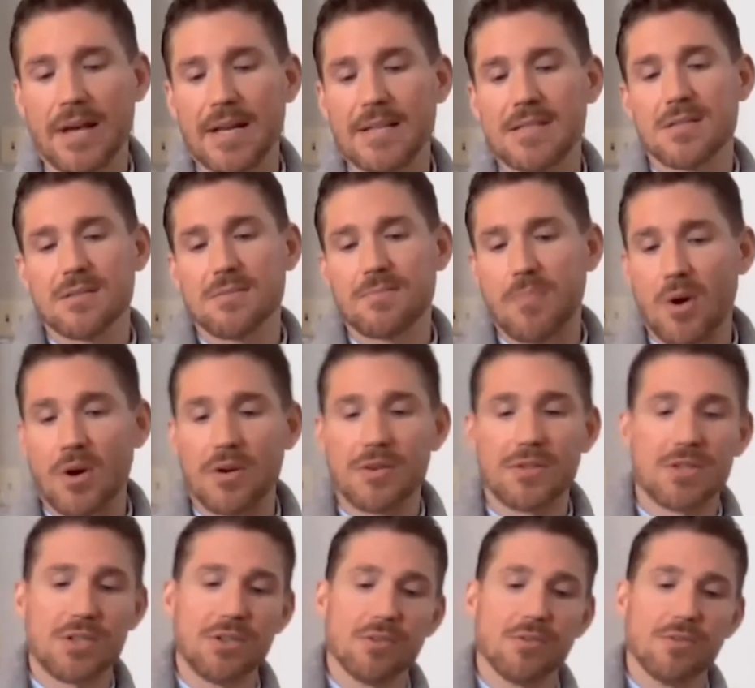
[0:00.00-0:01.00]
that's
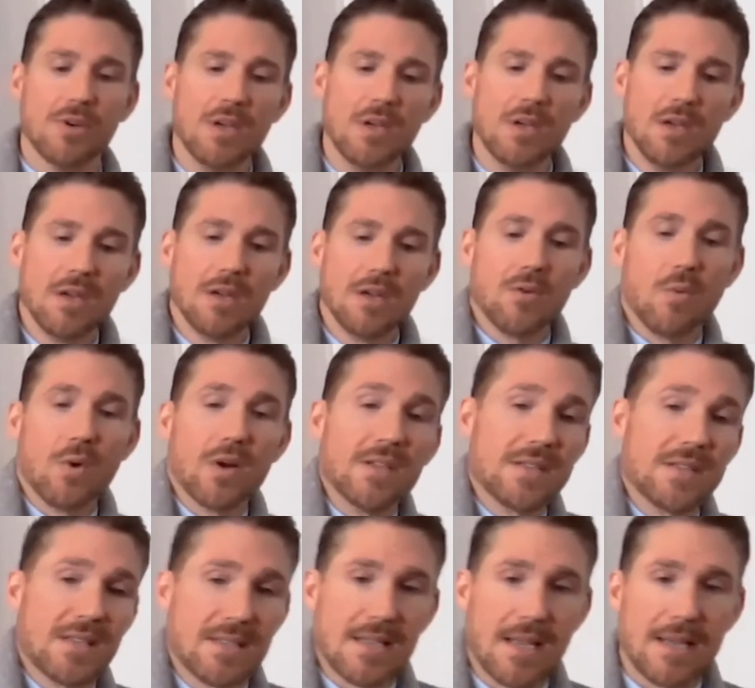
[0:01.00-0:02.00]
part two. What
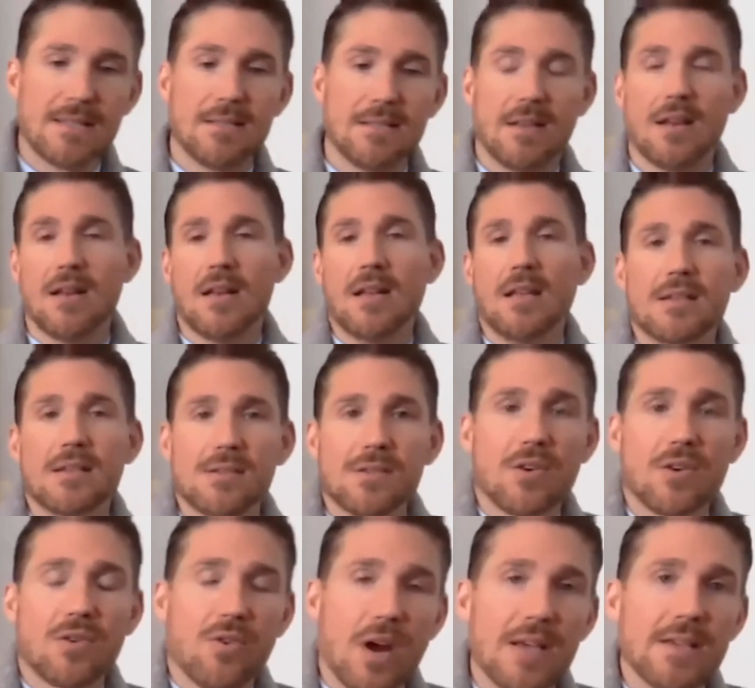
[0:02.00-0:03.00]
does this identity as
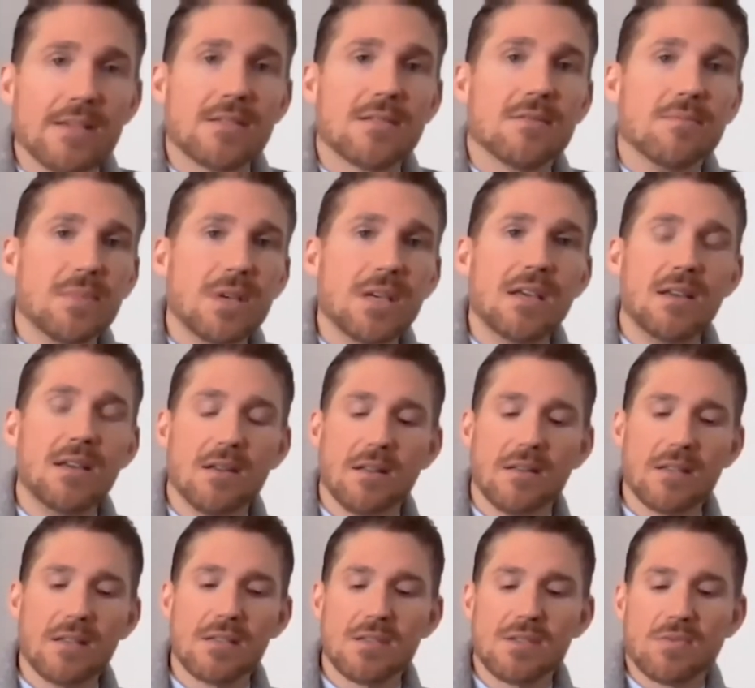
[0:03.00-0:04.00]
Christ mean?
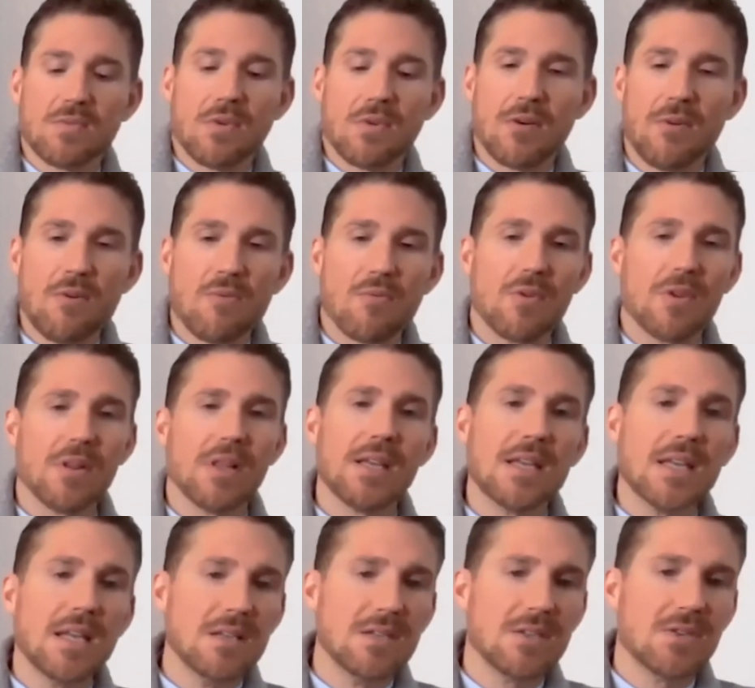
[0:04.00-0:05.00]
And this is where we really
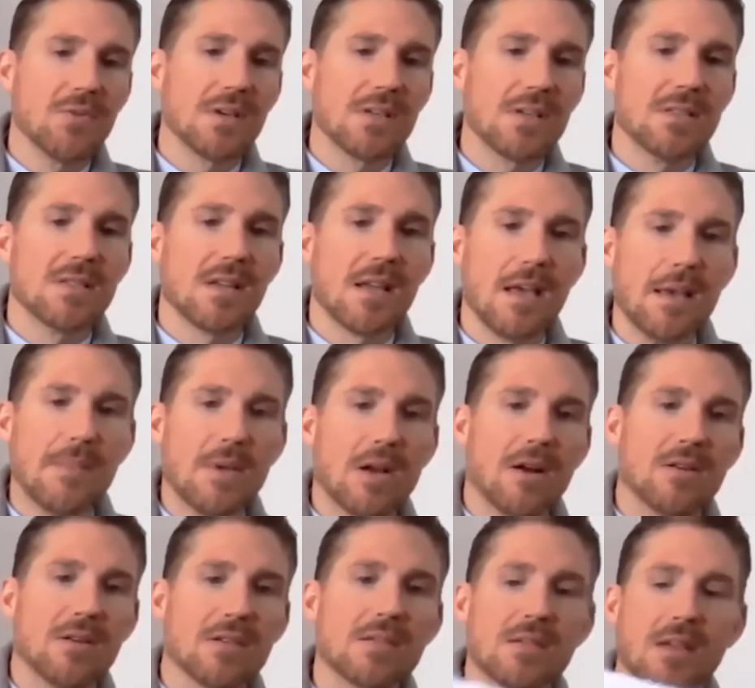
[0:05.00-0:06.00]
need to
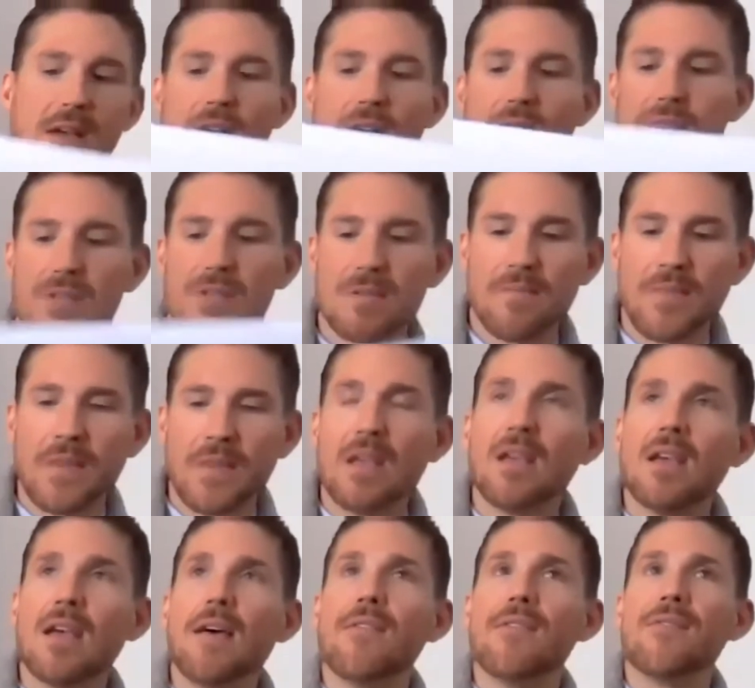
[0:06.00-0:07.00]
examine ourselves
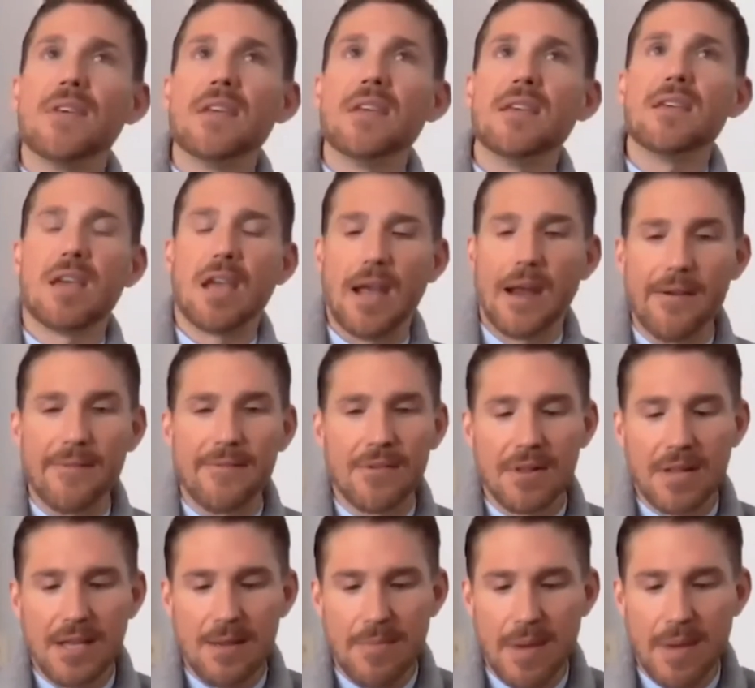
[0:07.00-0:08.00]
and think
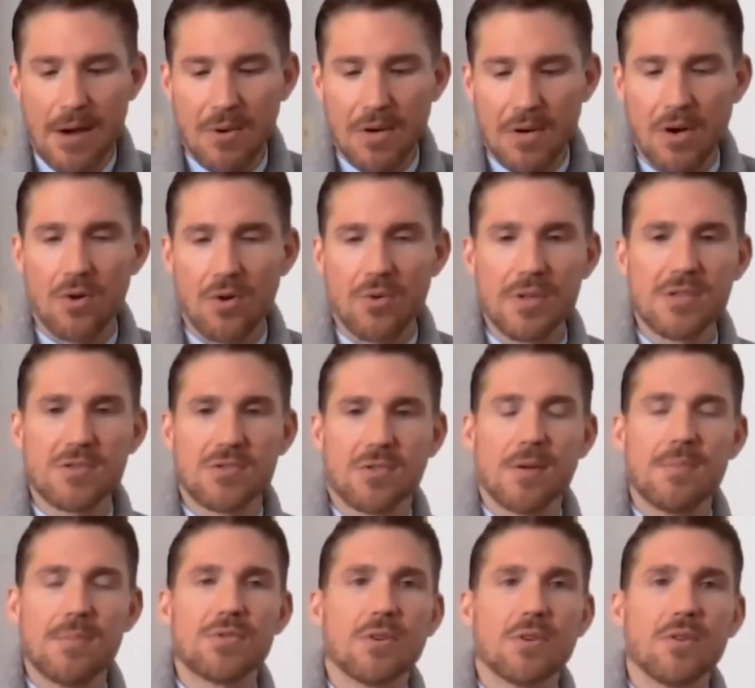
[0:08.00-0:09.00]
carefully about what Holy
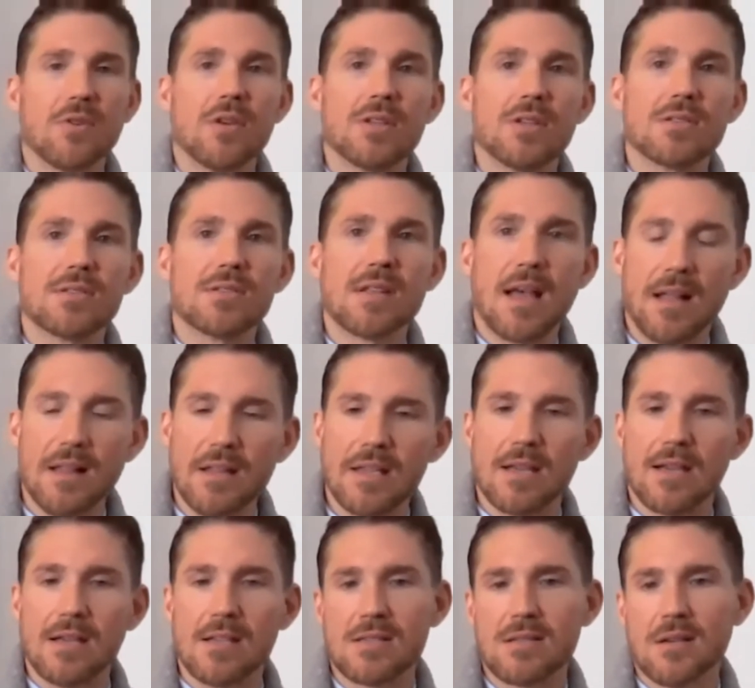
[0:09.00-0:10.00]
Scripture is
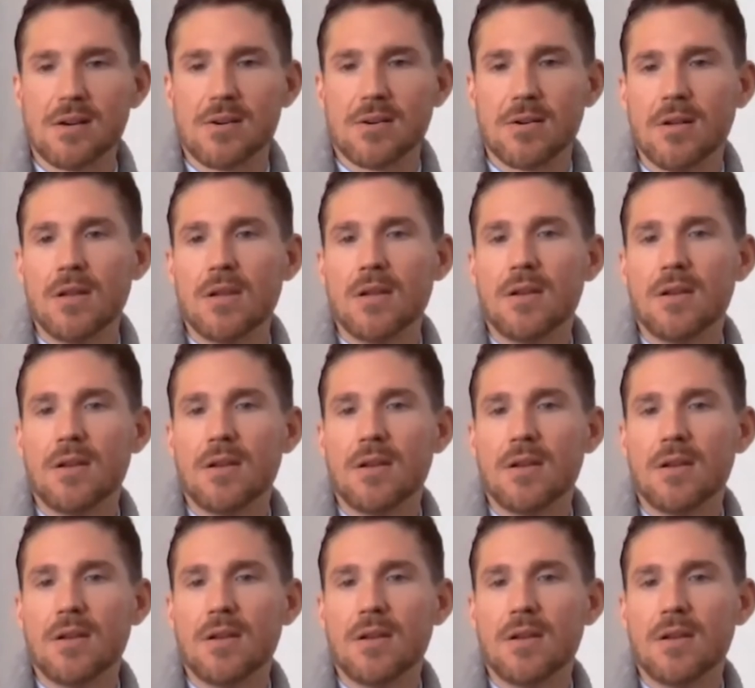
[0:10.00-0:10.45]
telling us here.